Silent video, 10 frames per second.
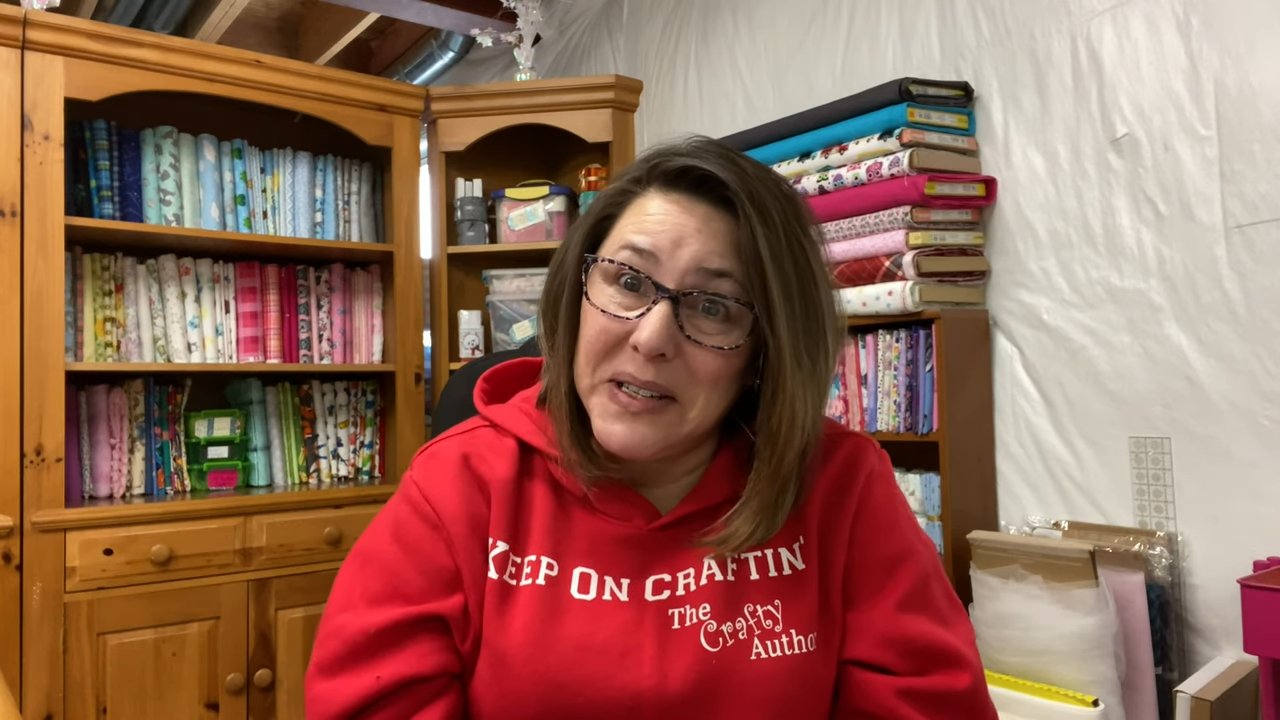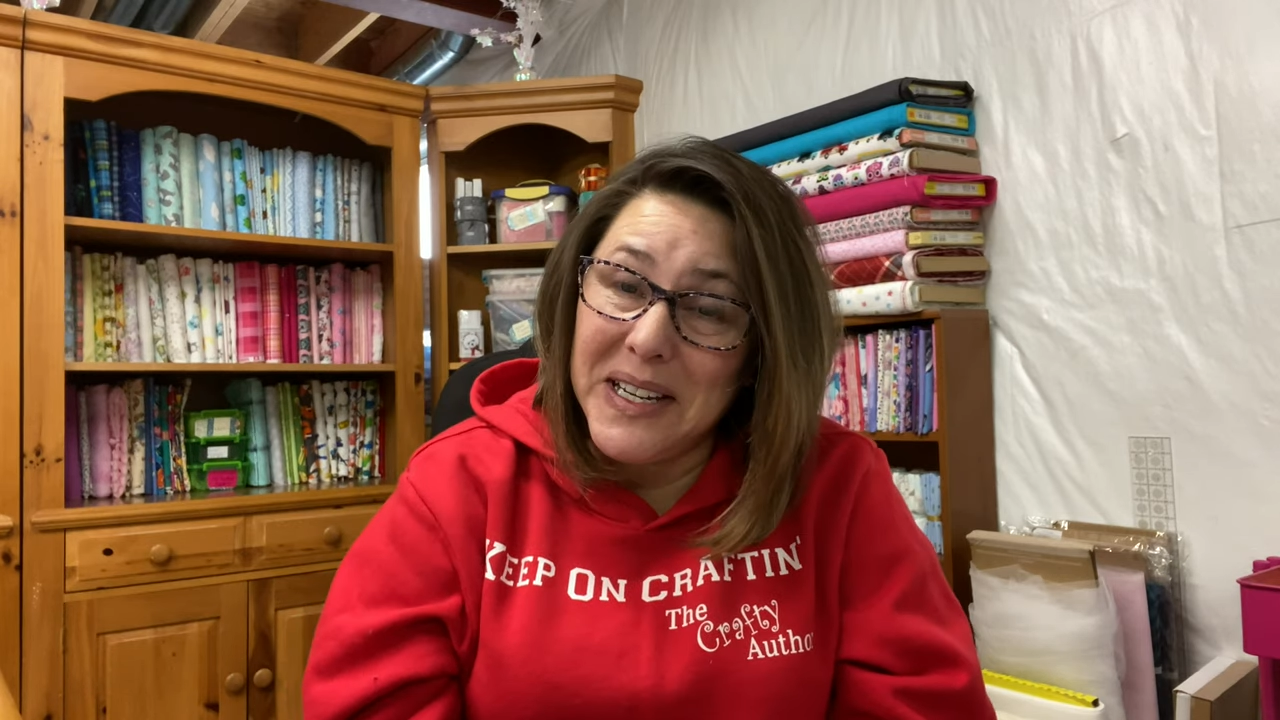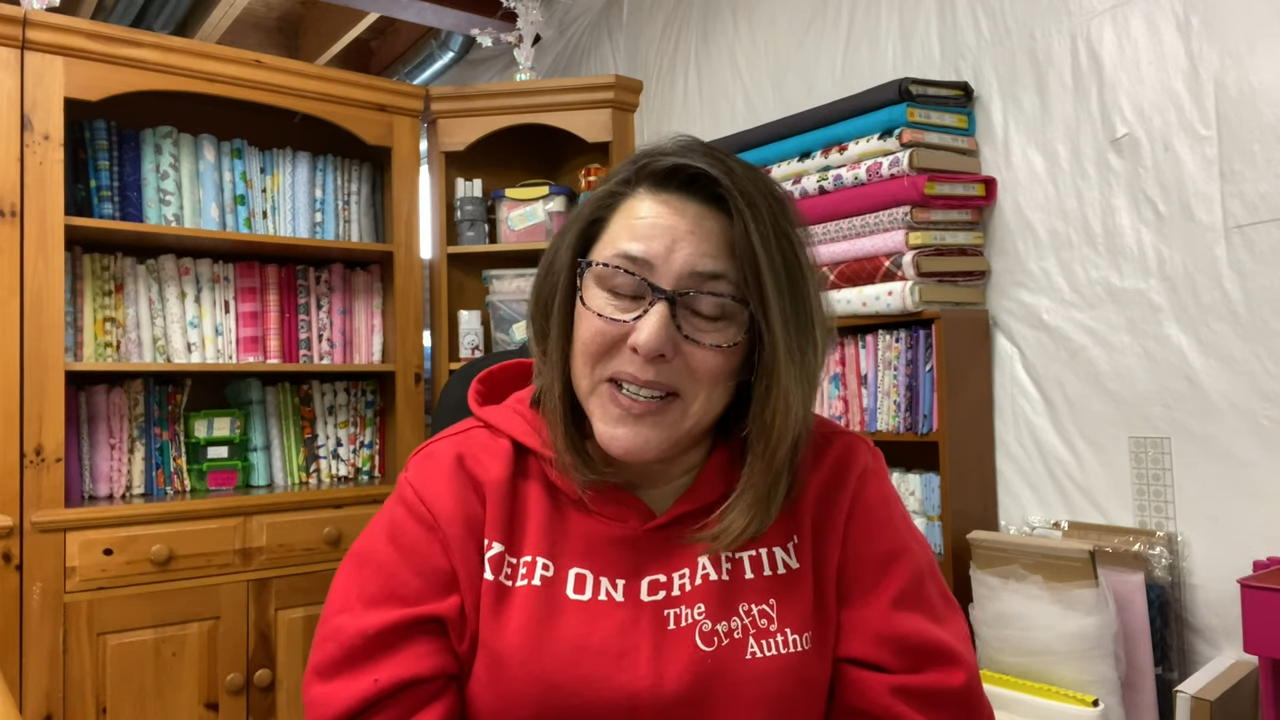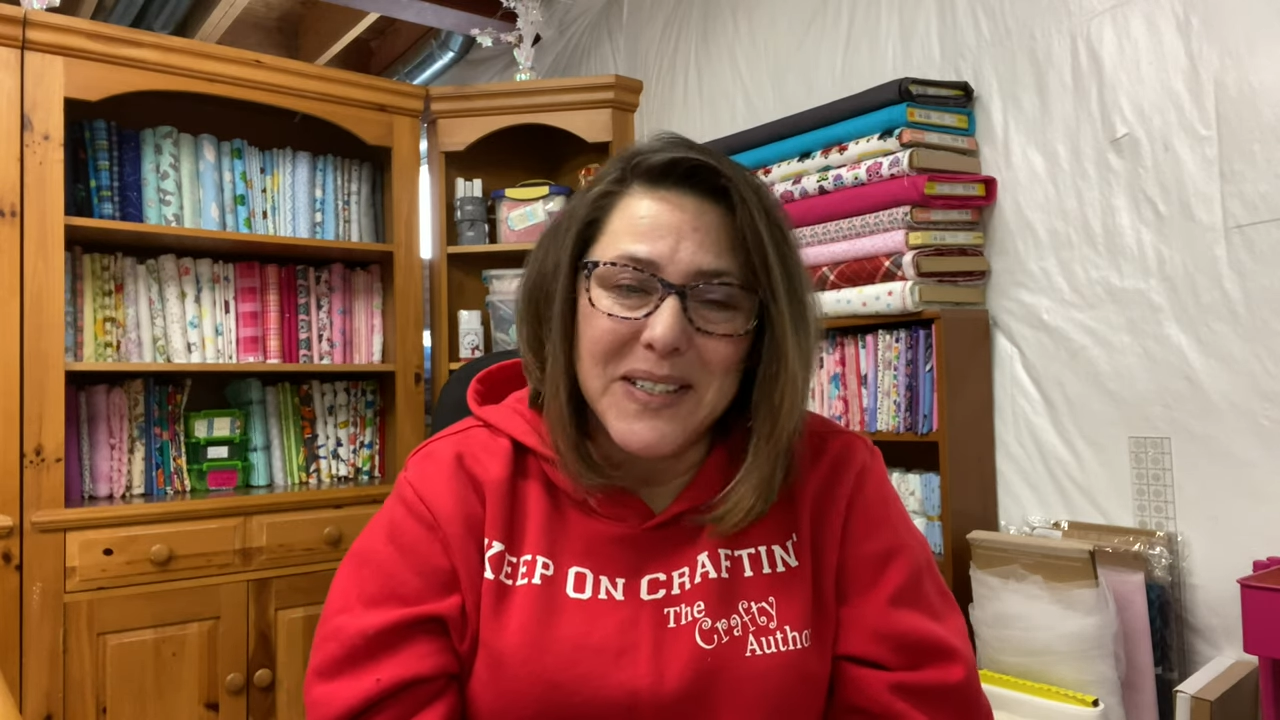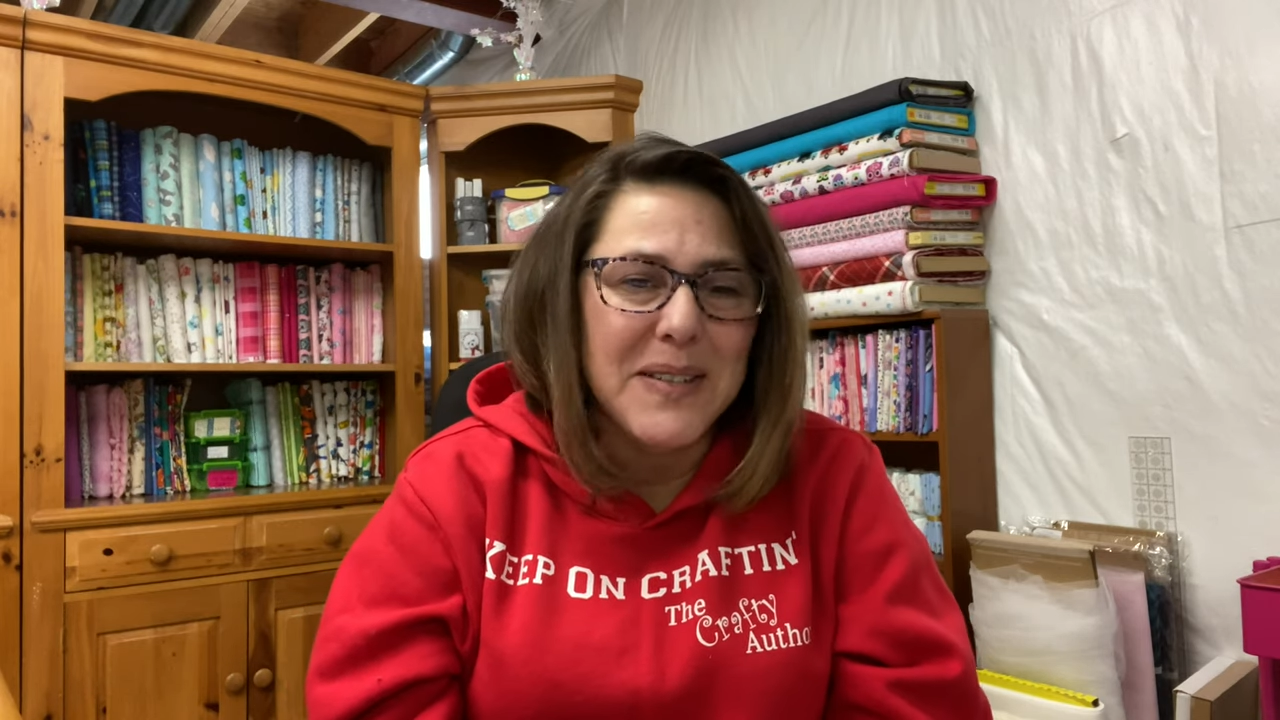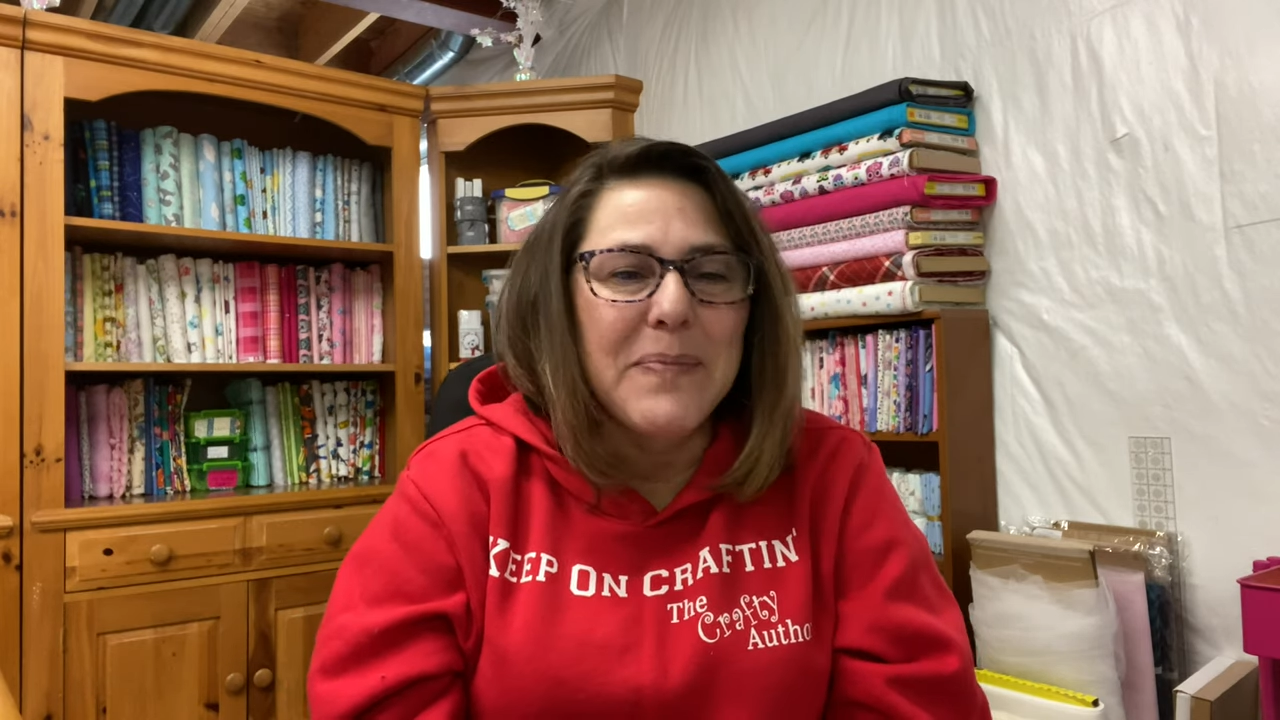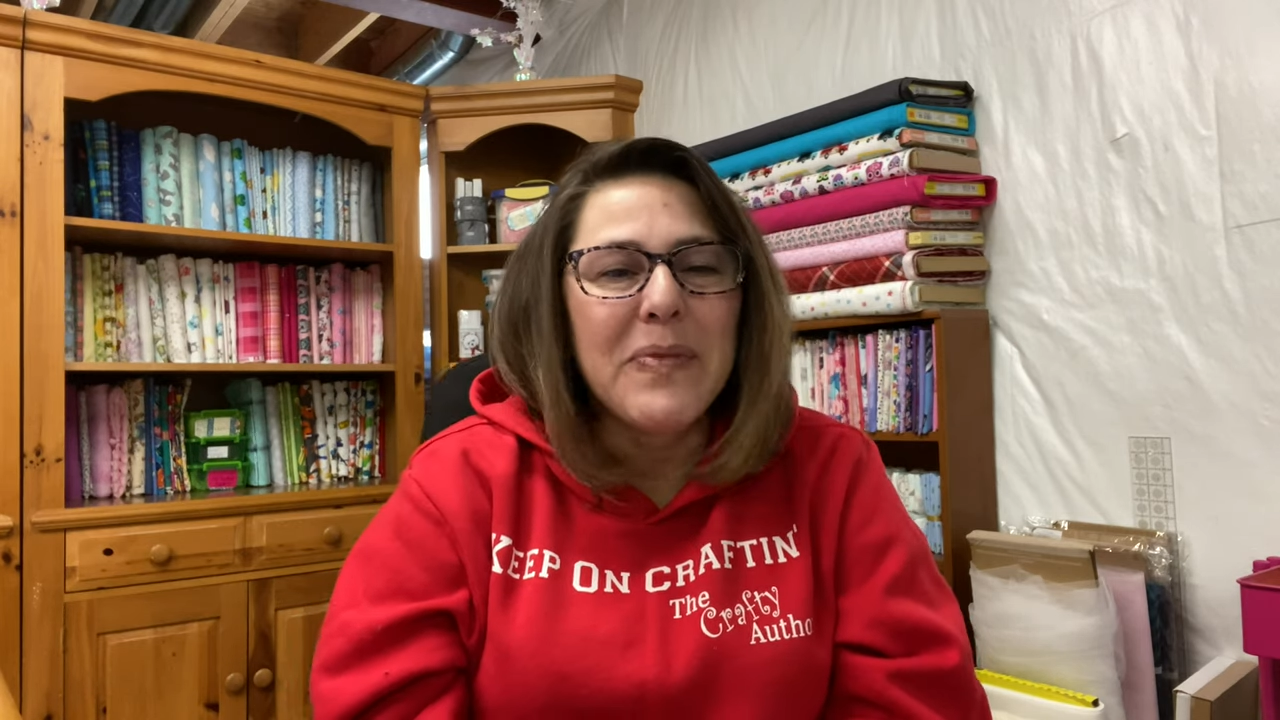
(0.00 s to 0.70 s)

is.